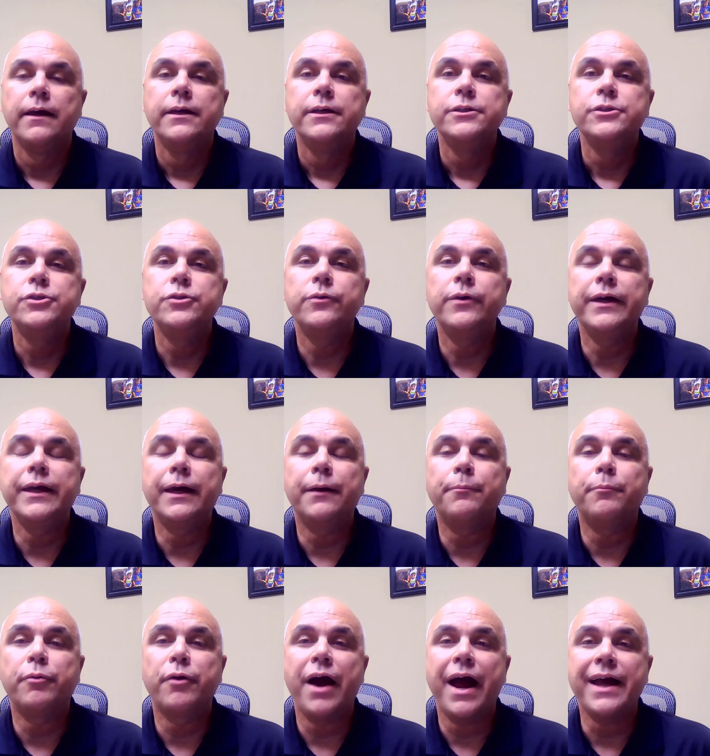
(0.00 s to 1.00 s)
Doing a
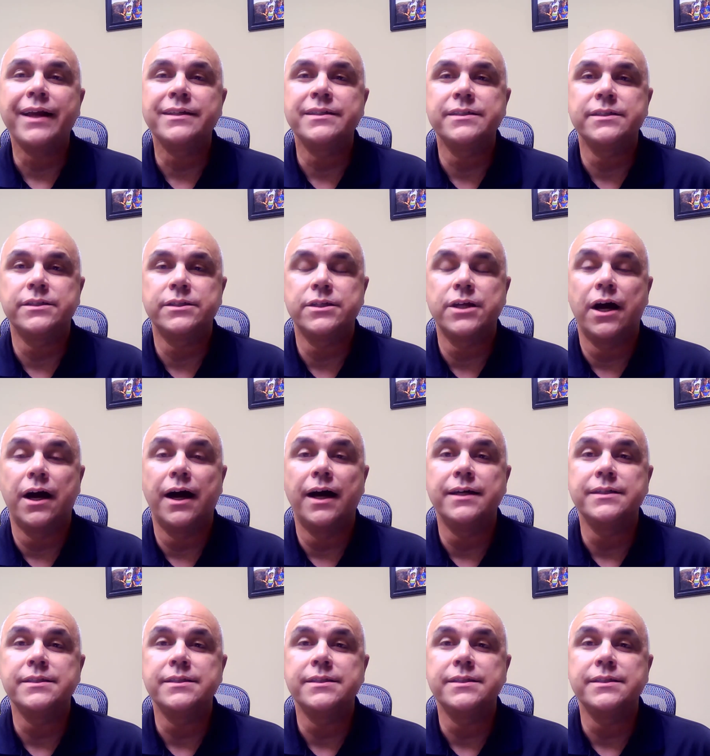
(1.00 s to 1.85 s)
practice toss